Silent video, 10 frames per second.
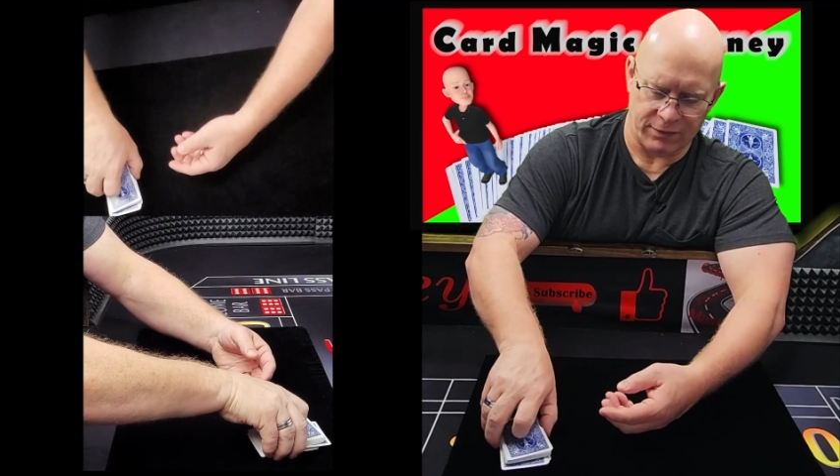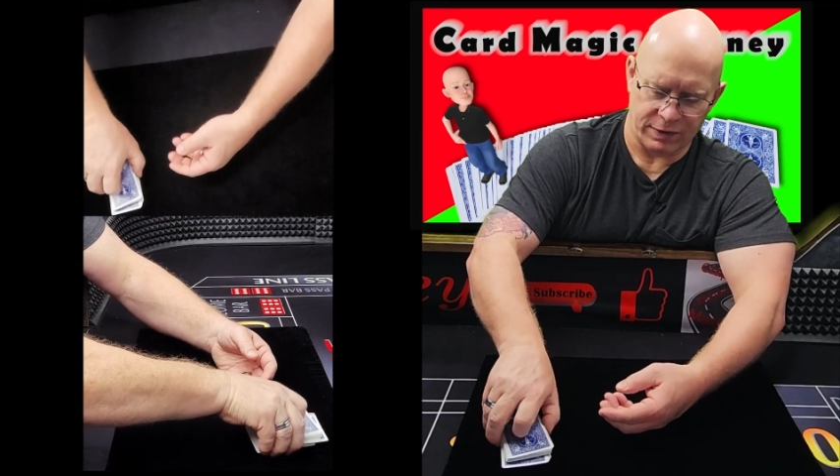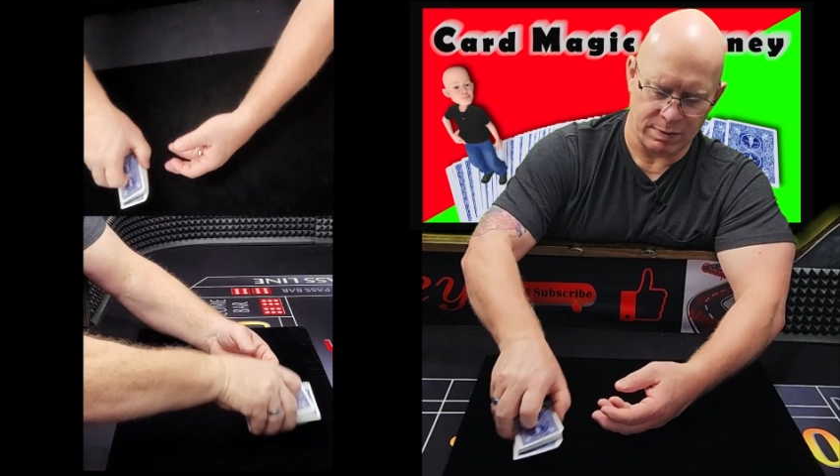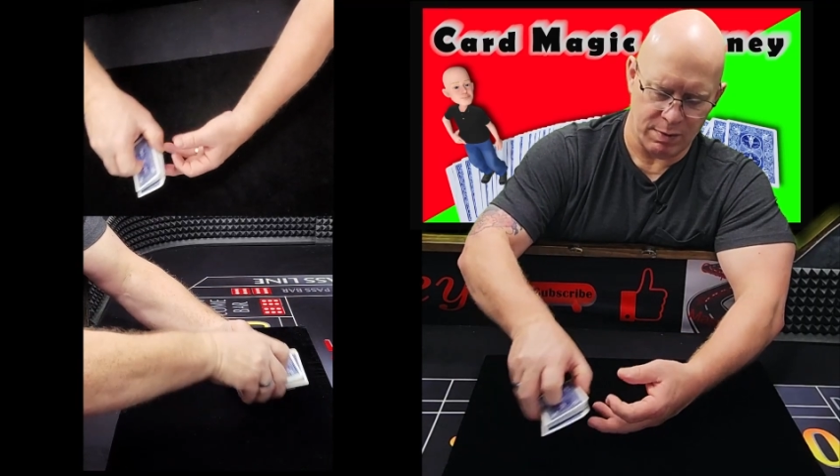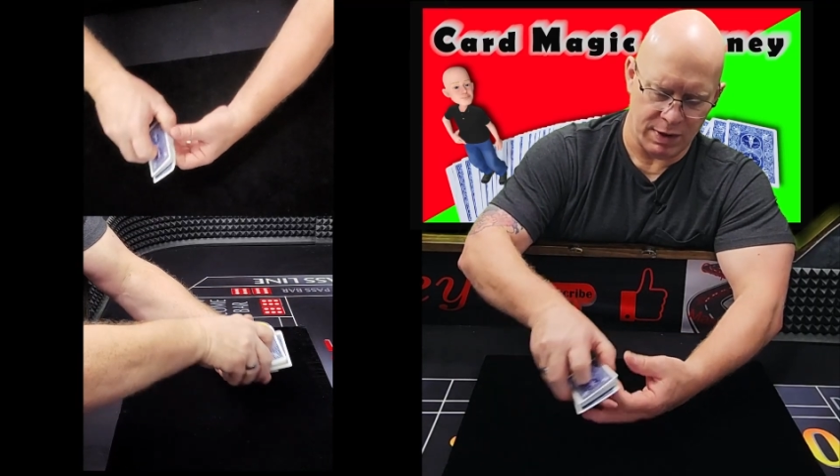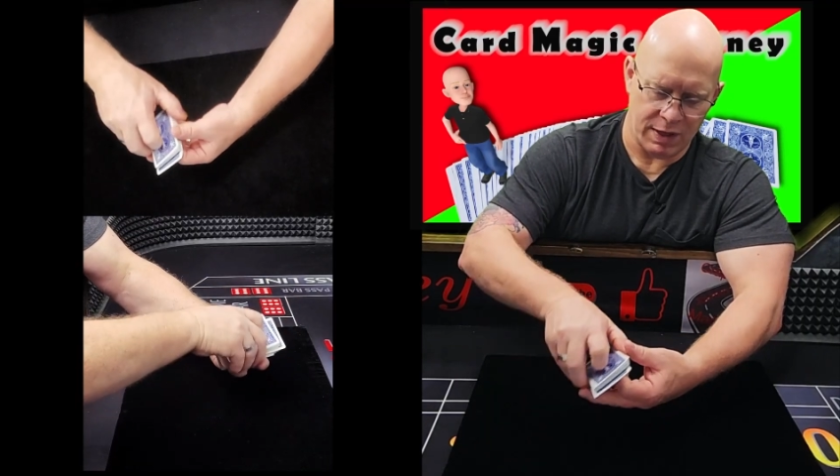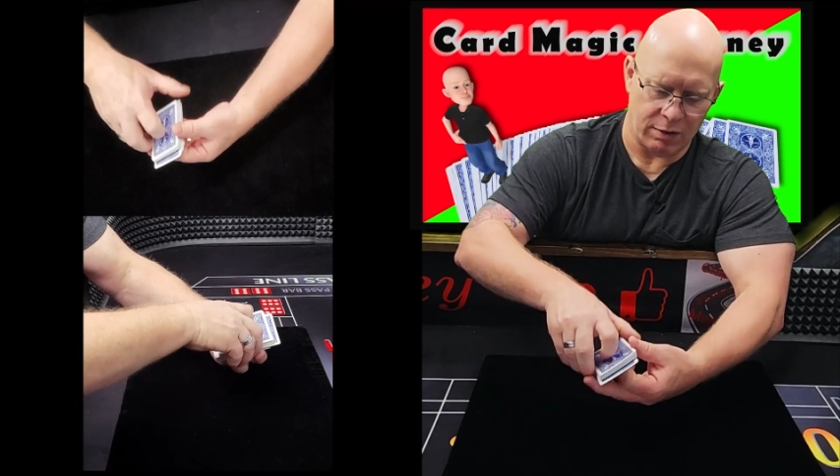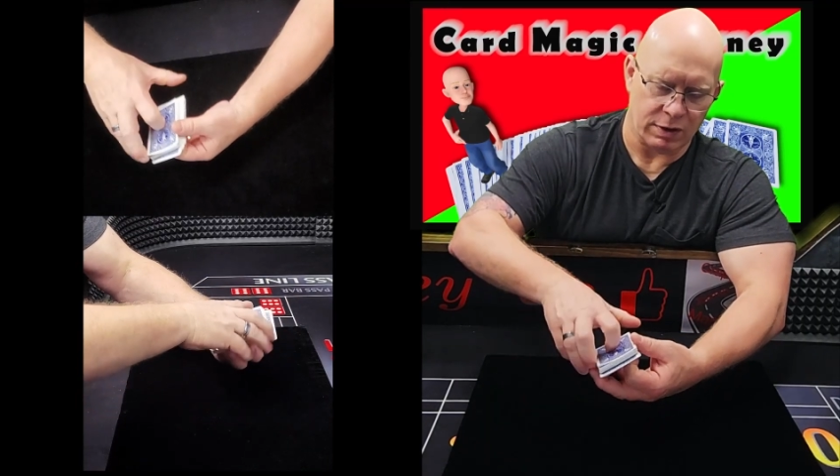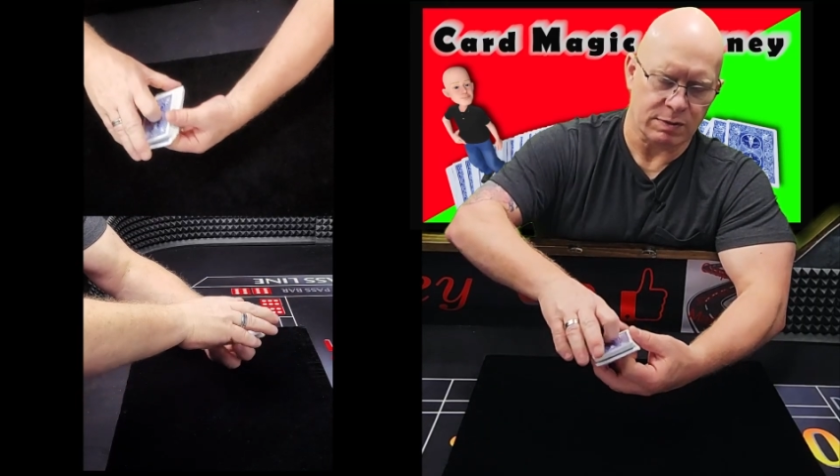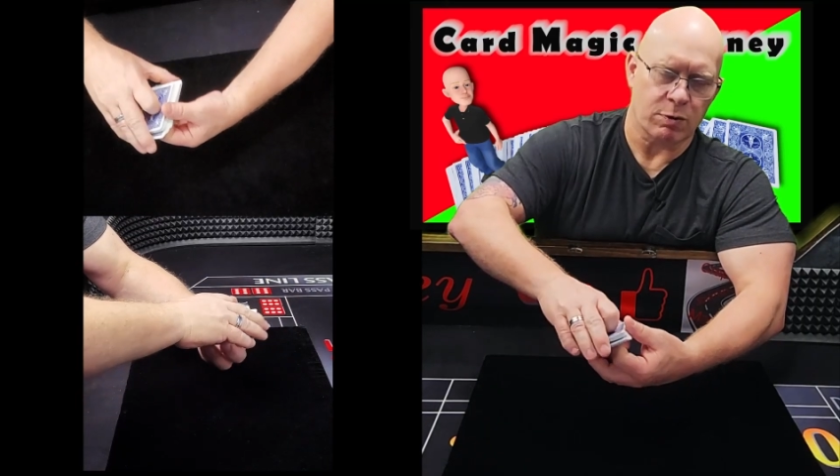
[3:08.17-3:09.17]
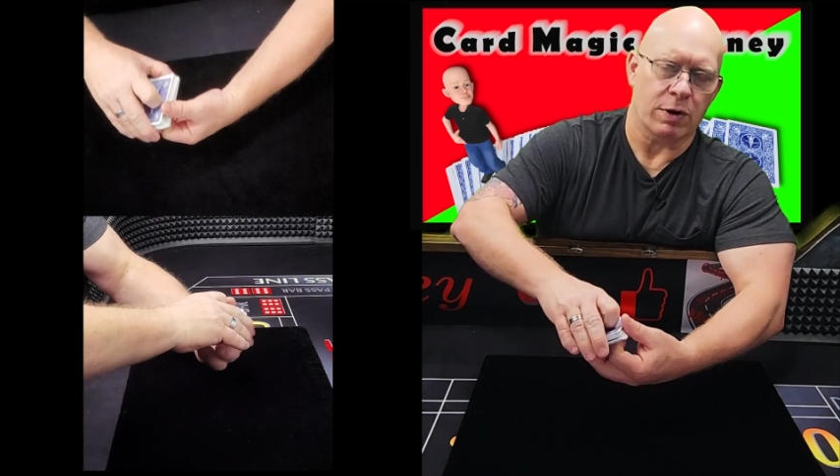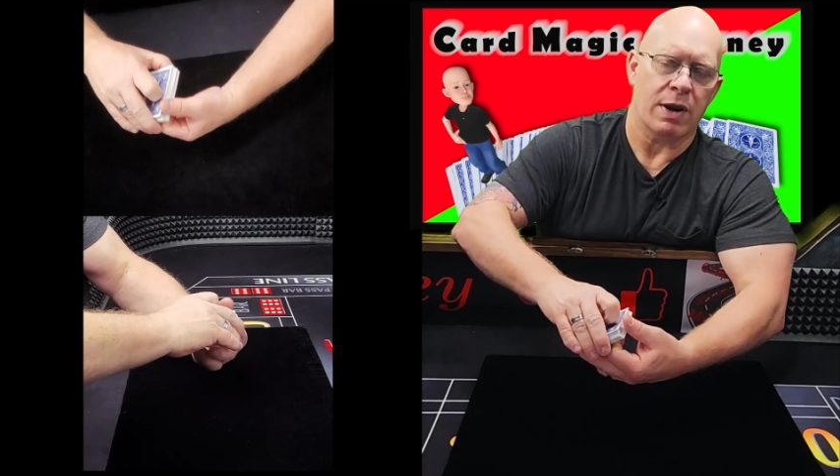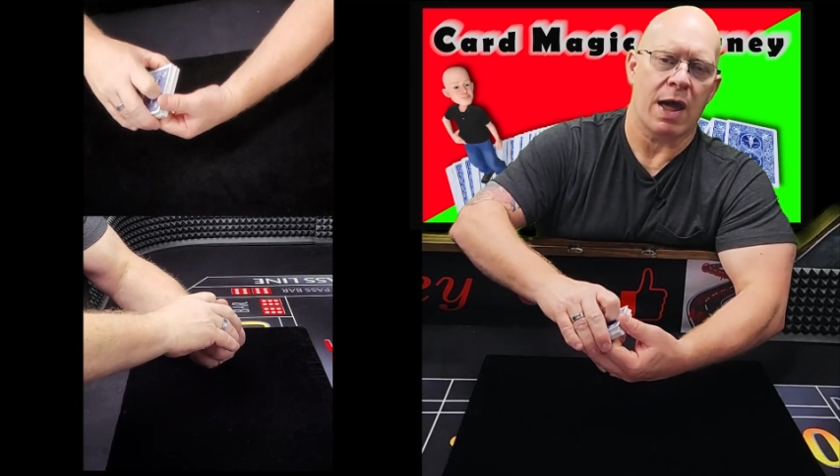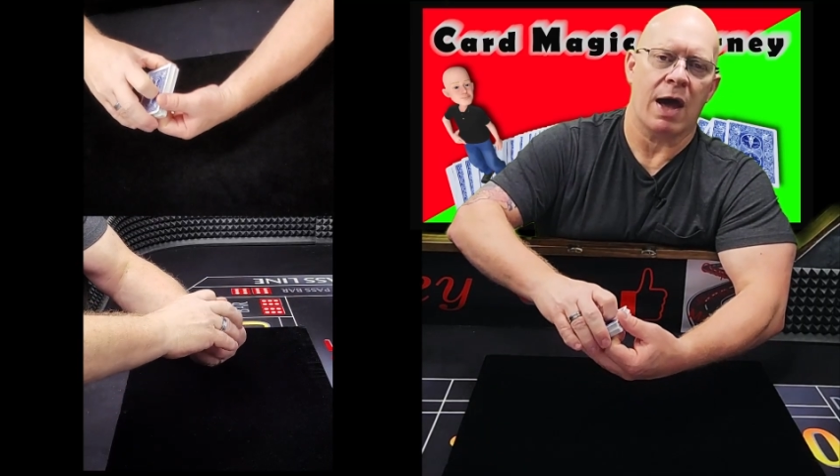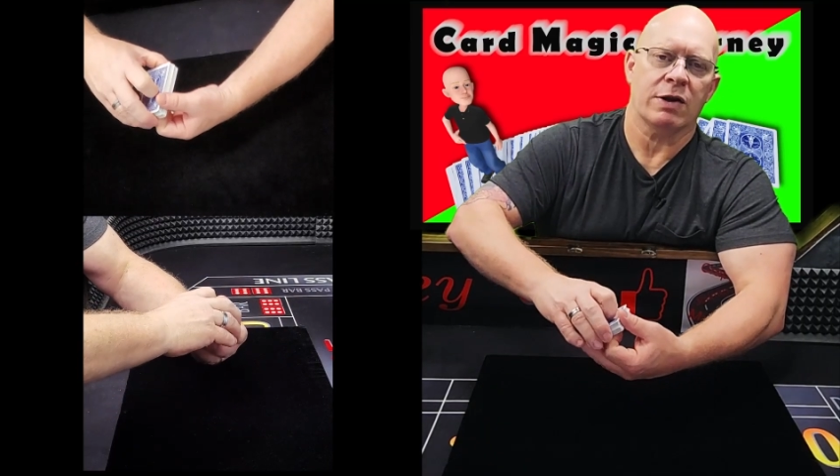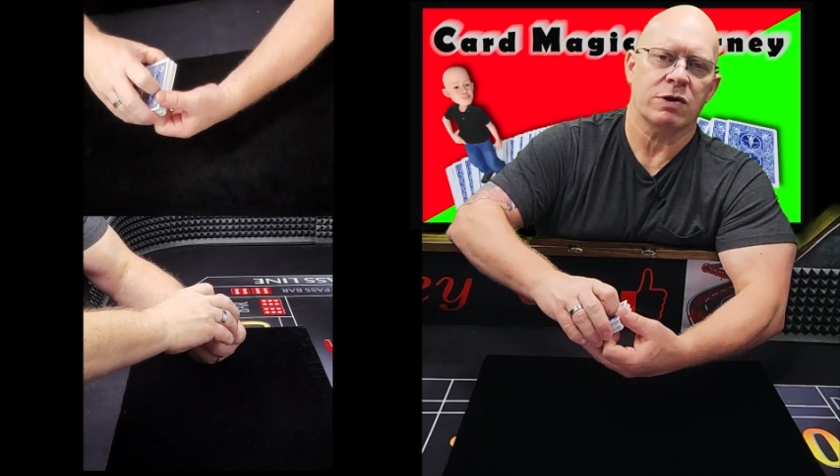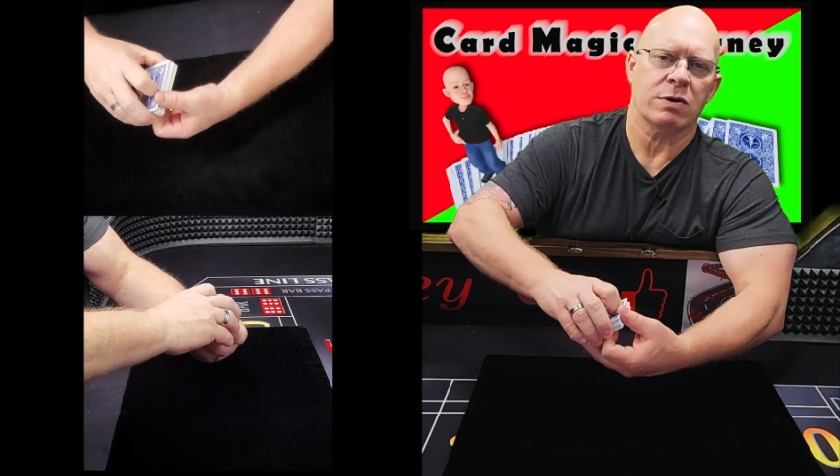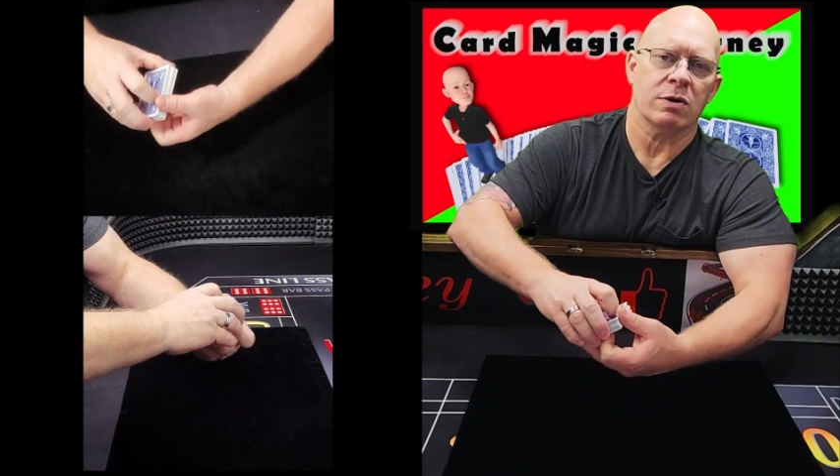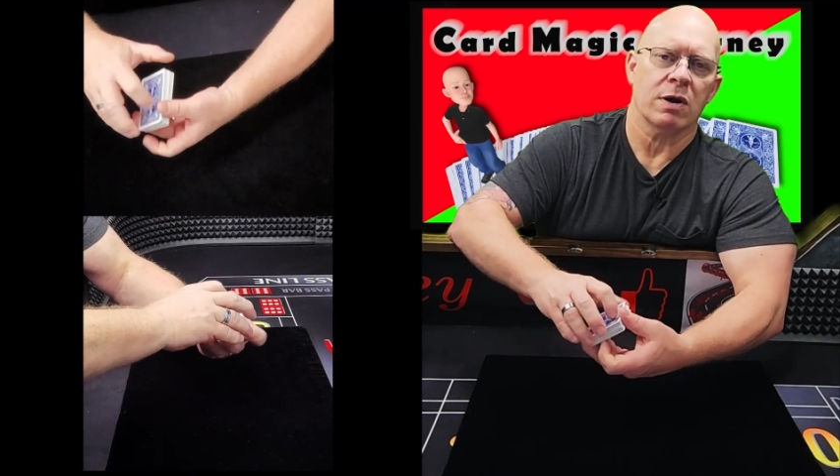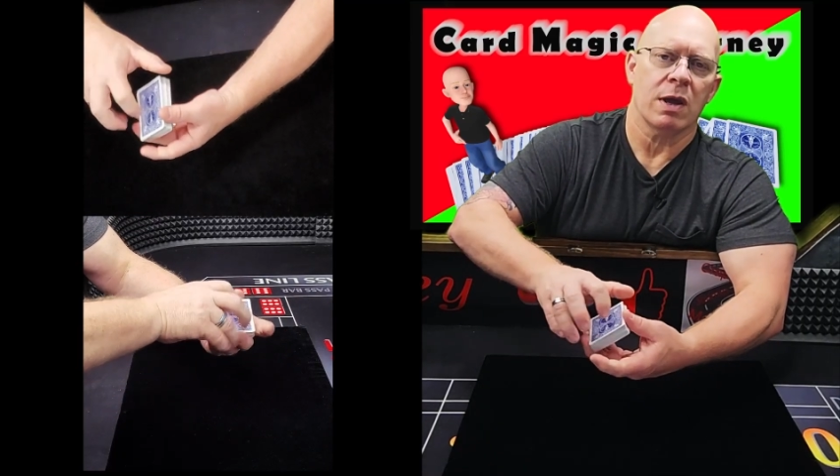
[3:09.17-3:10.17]
To me, that looks more
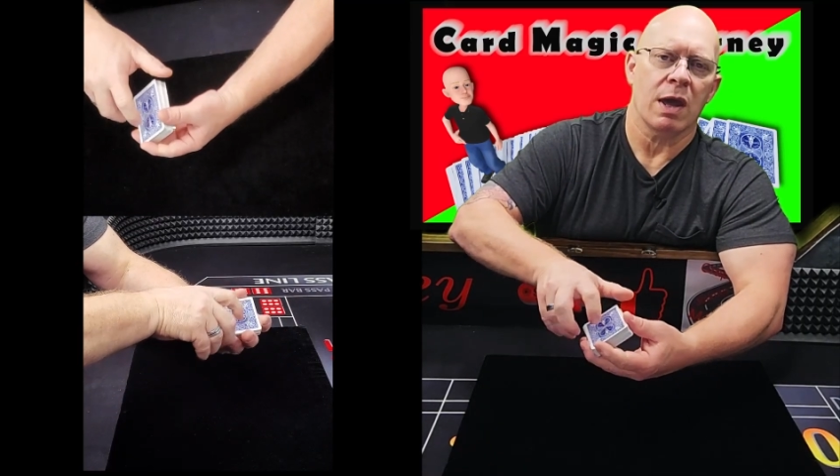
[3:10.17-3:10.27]
natural,